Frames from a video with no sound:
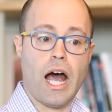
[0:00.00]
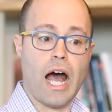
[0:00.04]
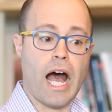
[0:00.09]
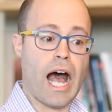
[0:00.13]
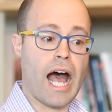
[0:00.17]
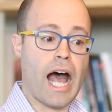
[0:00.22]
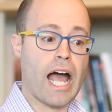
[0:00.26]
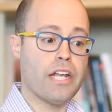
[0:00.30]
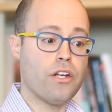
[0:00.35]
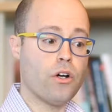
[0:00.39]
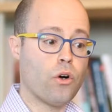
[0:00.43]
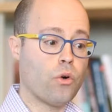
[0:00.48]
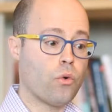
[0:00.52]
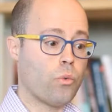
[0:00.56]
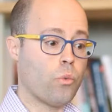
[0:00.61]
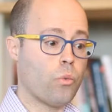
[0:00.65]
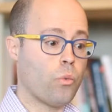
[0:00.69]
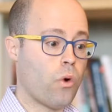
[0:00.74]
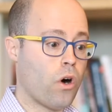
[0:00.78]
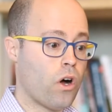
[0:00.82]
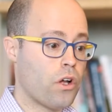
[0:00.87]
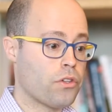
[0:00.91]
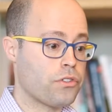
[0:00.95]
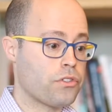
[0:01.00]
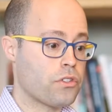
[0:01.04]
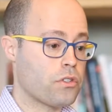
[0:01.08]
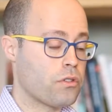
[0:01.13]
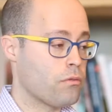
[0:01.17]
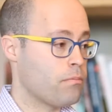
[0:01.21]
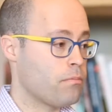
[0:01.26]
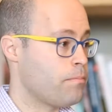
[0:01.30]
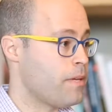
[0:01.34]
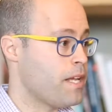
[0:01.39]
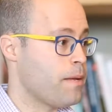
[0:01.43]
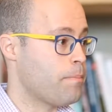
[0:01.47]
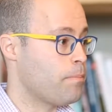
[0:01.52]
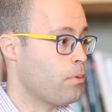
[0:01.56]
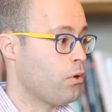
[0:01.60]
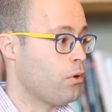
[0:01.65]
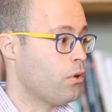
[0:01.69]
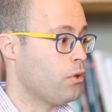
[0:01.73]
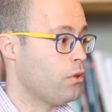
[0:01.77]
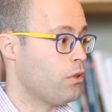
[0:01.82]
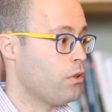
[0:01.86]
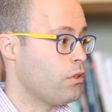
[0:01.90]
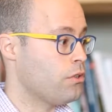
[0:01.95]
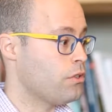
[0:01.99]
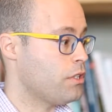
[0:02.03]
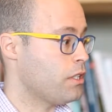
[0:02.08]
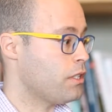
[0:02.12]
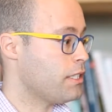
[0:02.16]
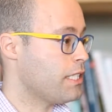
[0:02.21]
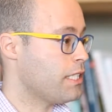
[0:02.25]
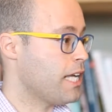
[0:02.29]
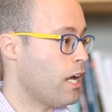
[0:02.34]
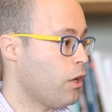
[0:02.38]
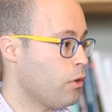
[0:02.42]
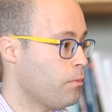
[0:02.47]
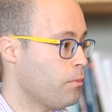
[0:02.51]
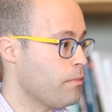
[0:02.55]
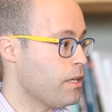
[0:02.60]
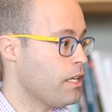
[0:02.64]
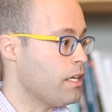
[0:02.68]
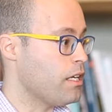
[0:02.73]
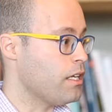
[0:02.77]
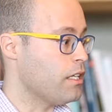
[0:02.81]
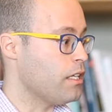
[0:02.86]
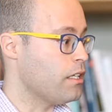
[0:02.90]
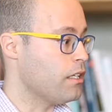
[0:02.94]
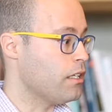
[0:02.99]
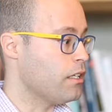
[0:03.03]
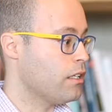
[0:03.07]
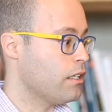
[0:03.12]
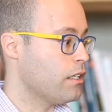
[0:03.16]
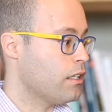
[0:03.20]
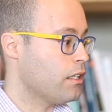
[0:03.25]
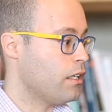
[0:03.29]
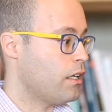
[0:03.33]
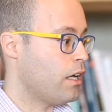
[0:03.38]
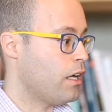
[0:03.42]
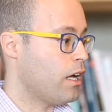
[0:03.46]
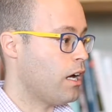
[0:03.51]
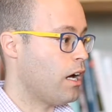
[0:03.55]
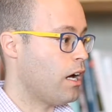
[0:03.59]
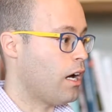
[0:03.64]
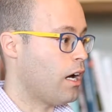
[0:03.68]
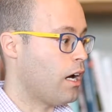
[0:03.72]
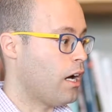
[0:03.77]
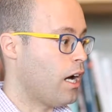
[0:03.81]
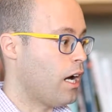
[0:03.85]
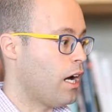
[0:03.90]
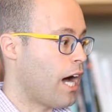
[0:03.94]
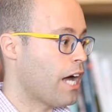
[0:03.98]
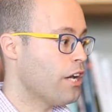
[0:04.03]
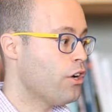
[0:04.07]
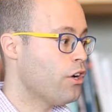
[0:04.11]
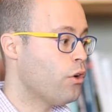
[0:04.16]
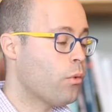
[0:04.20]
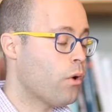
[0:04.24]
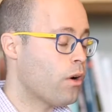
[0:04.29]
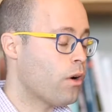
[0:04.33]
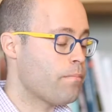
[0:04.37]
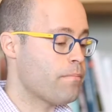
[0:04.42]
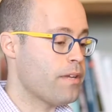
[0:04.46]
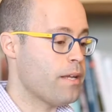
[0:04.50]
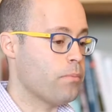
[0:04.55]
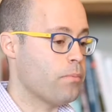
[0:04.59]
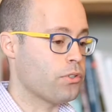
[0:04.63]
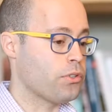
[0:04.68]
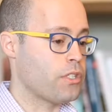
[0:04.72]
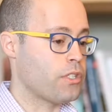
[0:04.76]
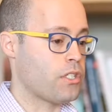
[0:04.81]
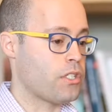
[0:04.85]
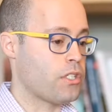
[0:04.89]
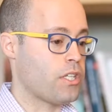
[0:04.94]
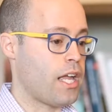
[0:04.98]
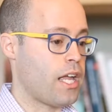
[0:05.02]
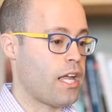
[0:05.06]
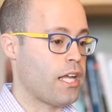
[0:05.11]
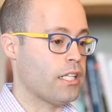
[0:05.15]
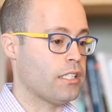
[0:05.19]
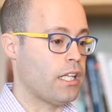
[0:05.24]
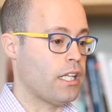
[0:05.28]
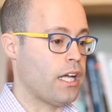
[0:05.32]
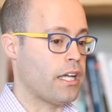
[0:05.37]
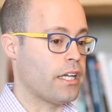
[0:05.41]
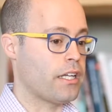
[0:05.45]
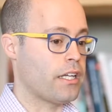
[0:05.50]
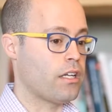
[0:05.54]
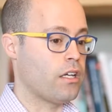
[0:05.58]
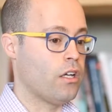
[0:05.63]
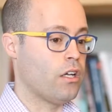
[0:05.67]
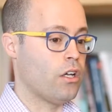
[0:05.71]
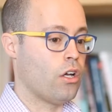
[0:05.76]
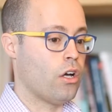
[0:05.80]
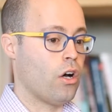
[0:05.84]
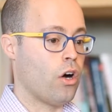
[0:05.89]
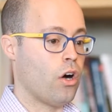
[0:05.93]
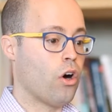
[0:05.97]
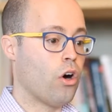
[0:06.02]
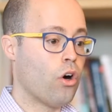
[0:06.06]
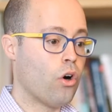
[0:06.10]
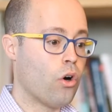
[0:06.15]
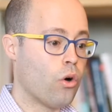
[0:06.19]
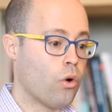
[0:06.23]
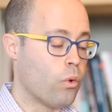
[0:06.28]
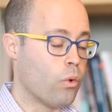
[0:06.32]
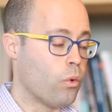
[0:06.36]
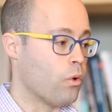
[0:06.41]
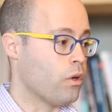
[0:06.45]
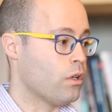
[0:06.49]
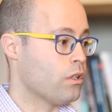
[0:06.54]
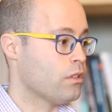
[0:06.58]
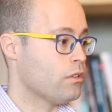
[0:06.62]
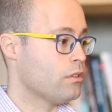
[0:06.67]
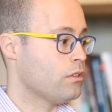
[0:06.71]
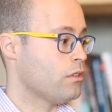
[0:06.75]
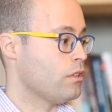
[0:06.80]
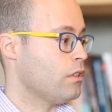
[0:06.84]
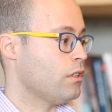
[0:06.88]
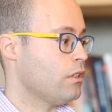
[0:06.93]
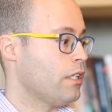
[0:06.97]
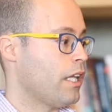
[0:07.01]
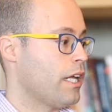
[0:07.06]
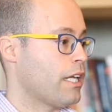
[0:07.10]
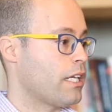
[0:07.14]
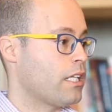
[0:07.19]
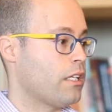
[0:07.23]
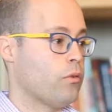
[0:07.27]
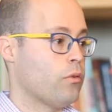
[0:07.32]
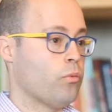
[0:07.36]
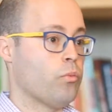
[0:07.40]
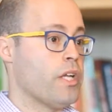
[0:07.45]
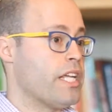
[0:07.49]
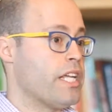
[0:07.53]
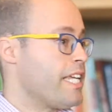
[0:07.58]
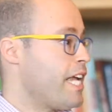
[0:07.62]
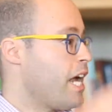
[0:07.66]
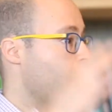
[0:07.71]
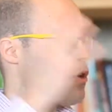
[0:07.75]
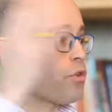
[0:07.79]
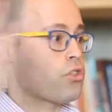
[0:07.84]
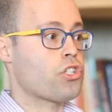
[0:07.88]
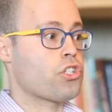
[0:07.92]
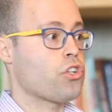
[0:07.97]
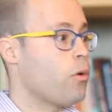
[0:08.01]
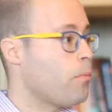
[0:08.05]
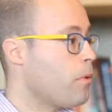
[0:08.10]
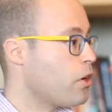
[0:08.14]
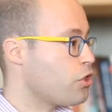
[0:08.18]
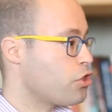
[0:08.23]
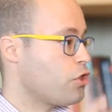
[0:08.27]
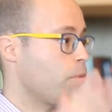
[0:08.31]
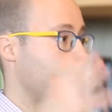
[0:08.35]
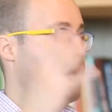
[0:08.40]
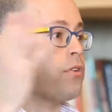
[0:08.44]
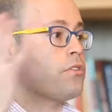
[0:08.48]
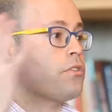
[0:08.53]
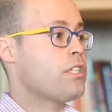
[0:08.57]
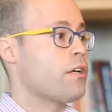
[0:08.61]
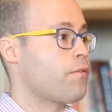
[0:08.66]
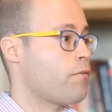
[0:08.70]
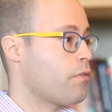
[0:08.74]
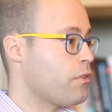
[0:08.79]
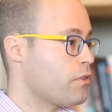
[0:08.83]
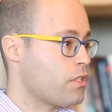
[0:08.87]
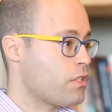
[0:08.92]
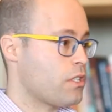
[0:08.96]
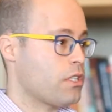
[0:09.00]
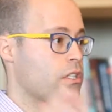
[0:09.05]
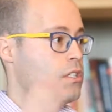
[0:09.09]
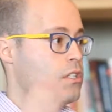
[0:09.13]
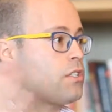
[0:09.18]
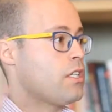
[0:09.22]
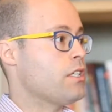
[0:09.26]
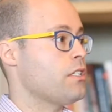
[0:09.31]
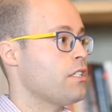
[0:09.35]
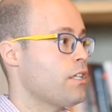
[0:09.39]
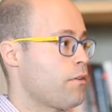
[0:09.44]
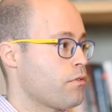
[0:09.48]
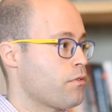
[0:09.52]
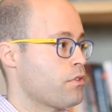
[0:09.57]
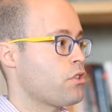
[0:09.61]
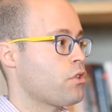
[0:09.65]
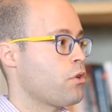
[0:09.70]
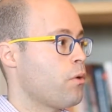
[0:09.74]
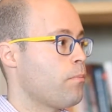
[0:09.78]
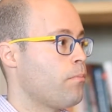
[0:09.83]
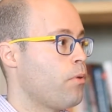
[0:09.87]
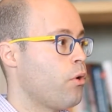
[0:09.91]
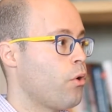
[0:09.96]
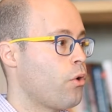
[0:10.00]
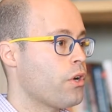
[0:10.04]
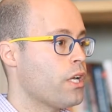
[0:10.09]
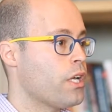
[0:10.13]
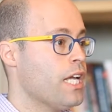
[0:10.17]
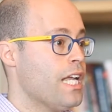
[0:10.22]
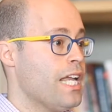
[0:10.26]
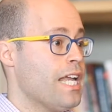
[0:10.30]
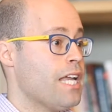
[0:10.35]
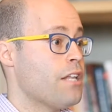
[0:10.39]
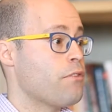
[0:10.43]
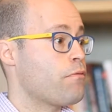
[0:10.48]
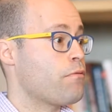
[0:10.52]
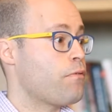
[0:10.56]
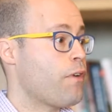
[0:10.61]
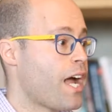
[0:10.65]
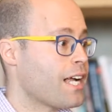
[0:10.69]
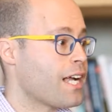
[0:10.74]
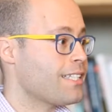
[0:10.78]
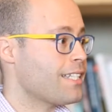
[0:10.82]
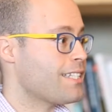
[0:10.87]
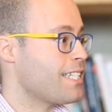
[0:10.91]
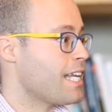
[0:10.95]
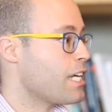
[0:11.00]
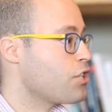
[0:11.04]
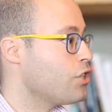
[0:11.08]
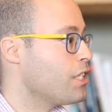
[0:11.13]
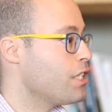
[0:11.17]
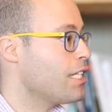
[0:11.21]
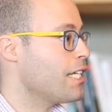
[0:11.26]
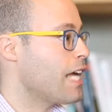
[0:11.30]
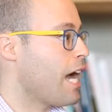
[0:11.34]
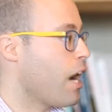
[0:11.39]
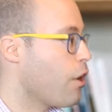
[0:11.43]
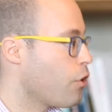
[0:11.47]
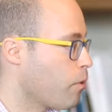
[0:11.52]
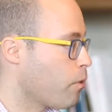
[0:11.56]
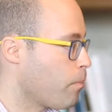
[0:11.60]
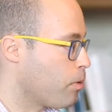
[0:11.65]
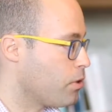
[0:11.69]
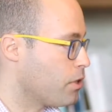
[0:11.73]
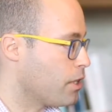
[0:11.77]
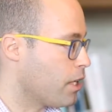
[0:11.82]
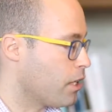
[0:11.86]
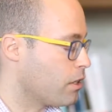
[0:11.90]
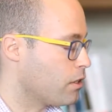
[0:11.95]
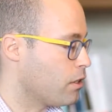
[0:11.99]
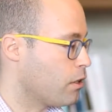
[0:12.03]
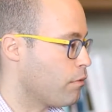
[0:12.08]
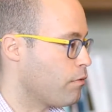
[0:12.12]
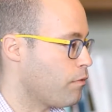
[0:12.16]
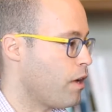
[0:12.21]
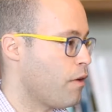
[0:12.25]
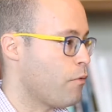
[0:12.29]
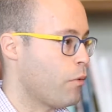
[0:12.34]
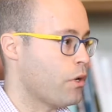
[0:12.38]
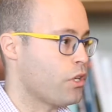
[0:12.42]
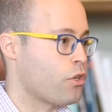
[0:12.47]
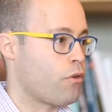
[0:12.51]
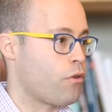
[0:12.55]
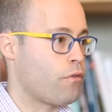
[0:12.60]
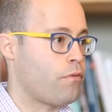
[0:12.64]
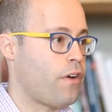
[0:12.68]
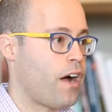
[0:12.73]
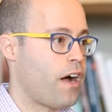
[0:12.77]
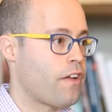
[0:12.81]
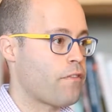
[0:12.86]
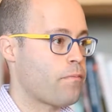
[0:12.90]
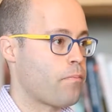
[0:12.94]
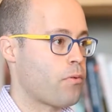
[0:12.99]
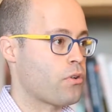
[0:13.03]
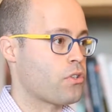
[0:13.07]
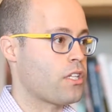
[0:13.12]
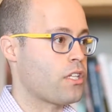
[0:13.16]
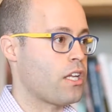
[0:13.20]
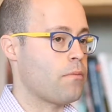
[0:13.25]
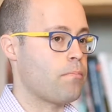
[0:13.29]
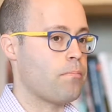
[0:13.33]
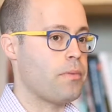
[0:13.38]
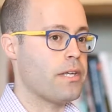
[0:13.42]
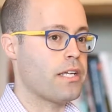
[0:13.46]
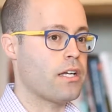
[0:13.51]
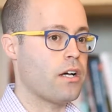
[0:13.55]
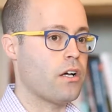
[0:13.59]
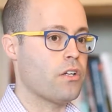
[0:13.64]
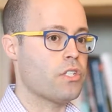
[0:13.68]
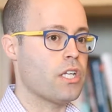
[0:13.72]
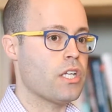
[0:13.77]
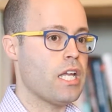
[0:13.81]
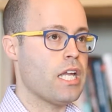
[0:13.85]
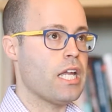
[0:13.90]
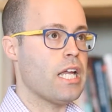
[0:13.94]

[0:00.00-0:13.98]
I don't want people to tell me, I don't want people to say like, oh, like we care so much about differences and differences are important. In fact, that's actually counterproductive when you're 5%, because